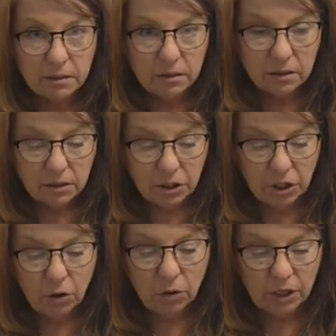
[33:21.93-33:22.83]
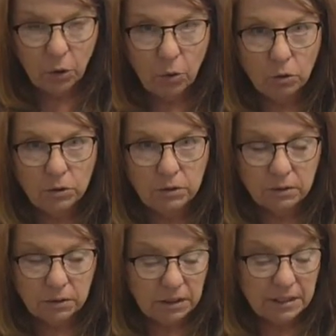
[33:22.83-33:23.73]
you know, an old,
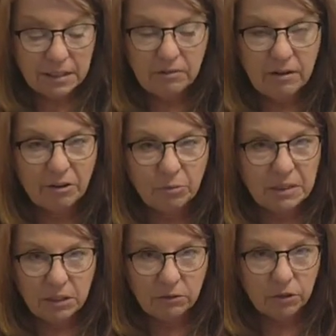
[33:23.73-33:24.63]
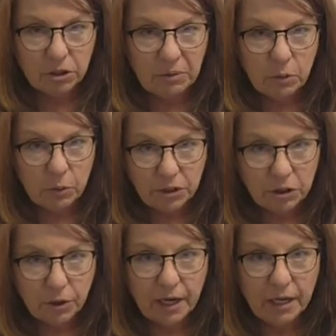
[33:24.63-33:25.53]
it doesn't even have to be silver. It could be a wooden
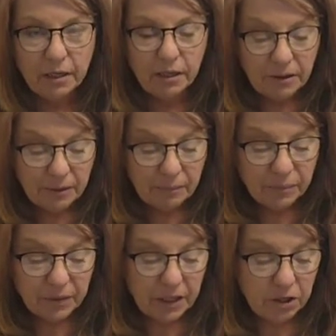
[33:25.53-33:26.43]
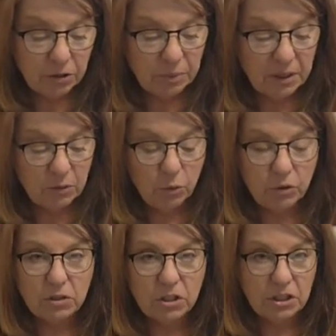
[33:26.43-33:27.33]
tray. It could be one of
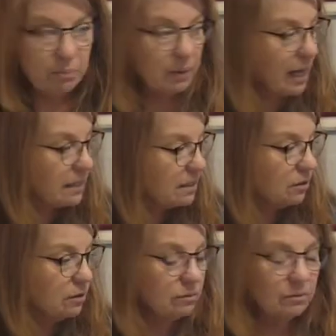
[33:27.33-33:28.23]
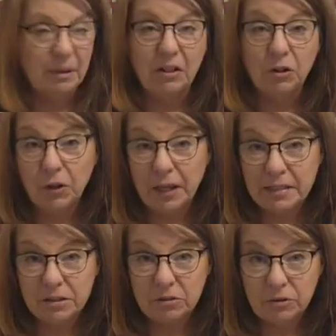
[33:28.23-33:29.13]
those cheap plastic that look like
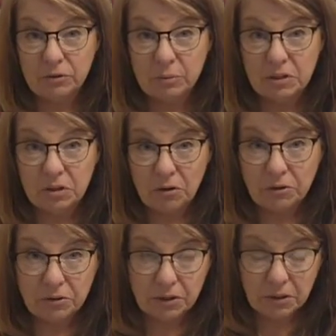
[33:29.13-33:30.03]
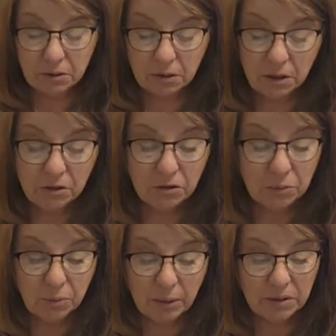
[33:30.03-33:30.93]
silver from the Dollar Tree. You could
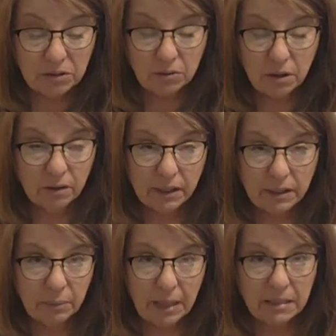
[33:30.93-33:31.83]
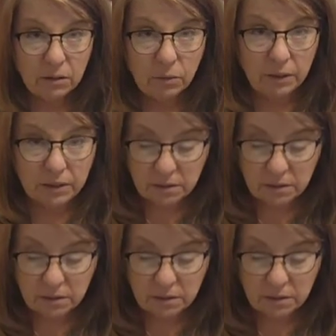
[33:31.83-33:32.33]
probably do it on like the plastic ones,